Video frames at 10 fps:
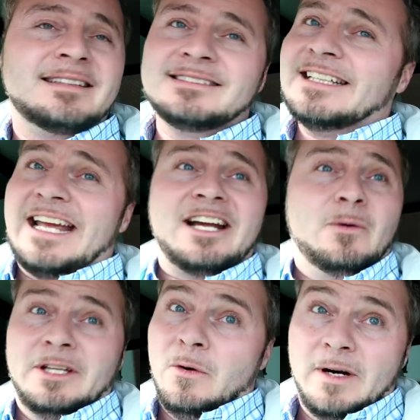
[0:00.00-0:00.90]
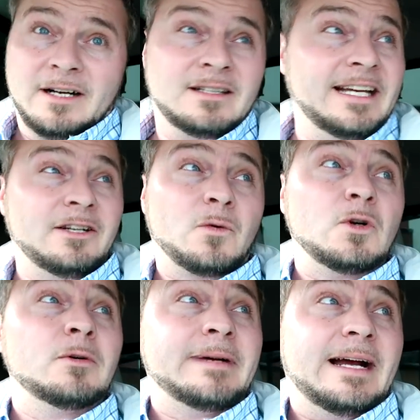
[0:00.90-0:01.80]
This thing ain't going nowhere. Ain't no
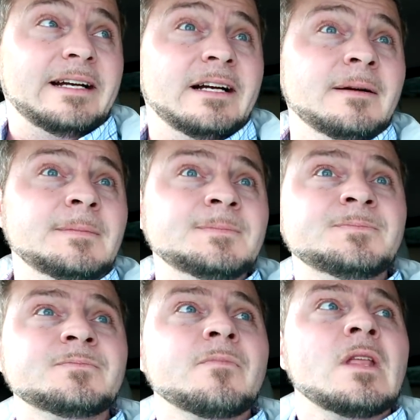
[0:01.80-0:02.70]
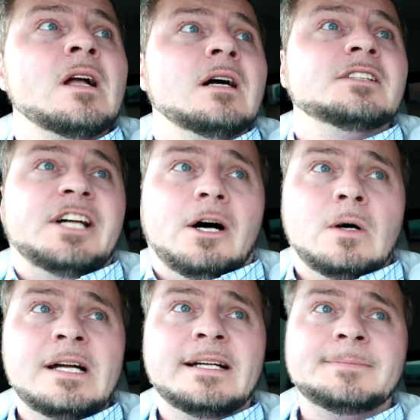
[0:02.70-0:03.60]
room back there. So,